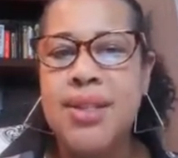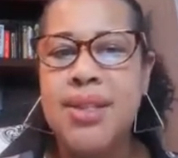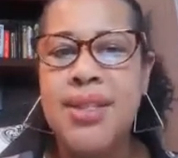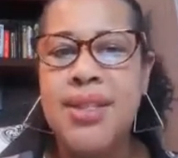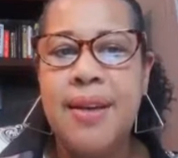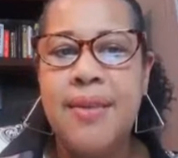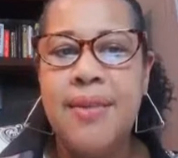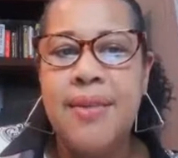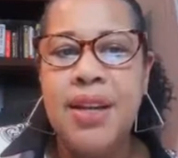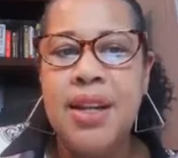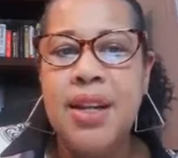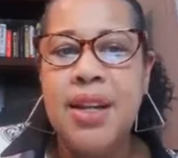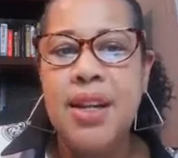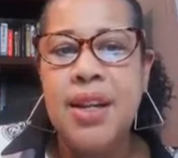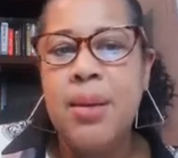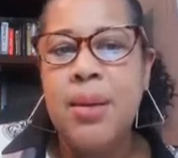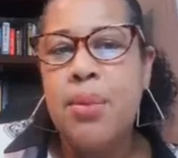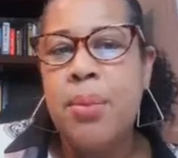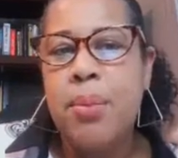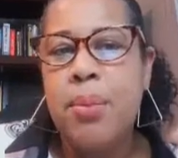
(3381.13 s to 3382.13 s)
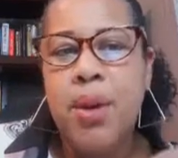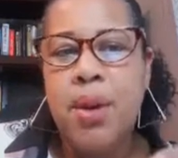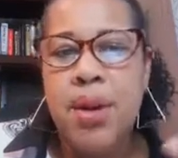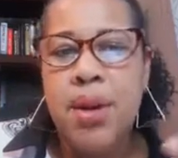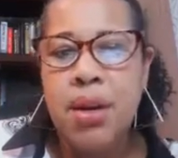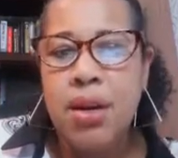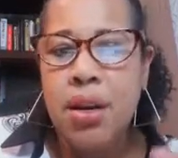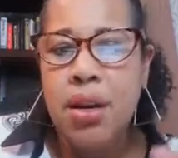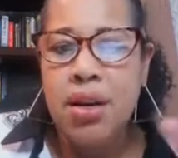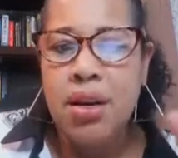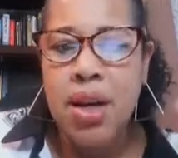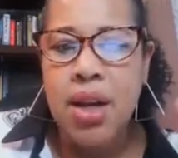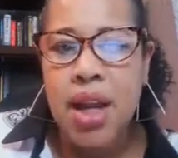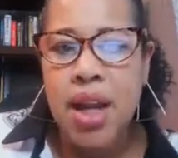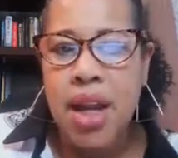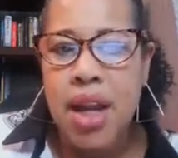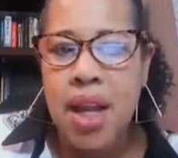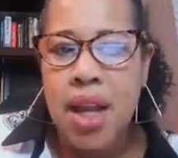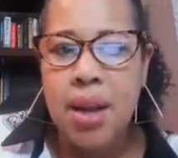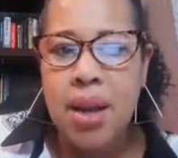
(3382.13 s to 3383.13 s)
definitely put in her
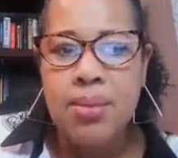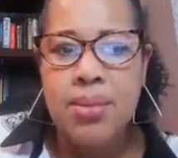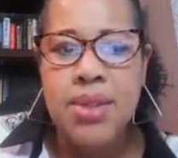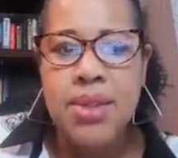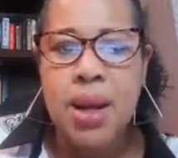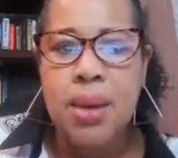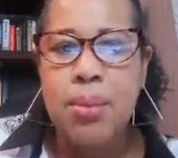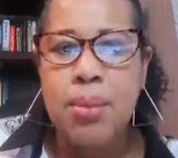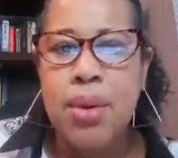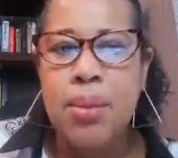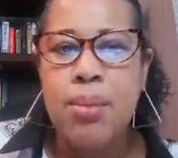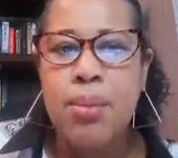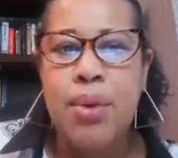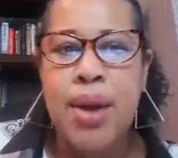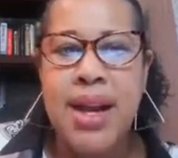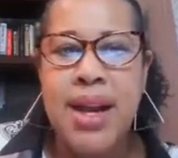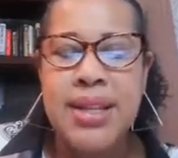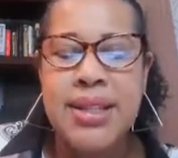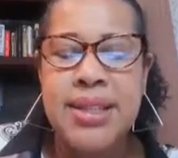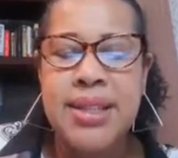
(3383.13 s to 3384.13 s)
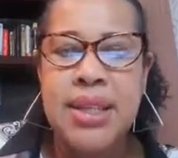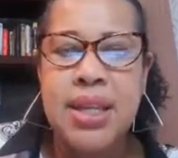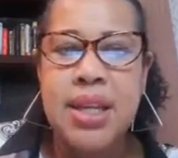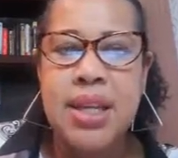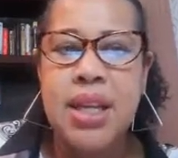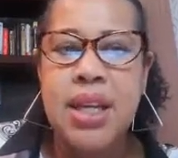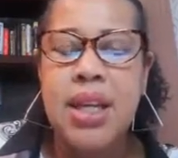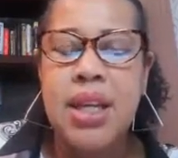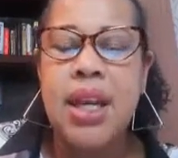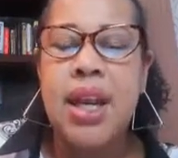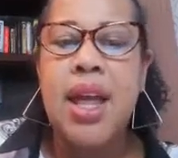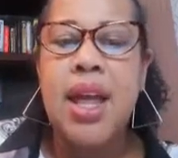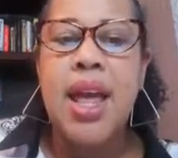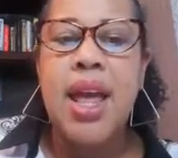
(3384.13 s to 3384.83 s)
name, Deborah Bryson.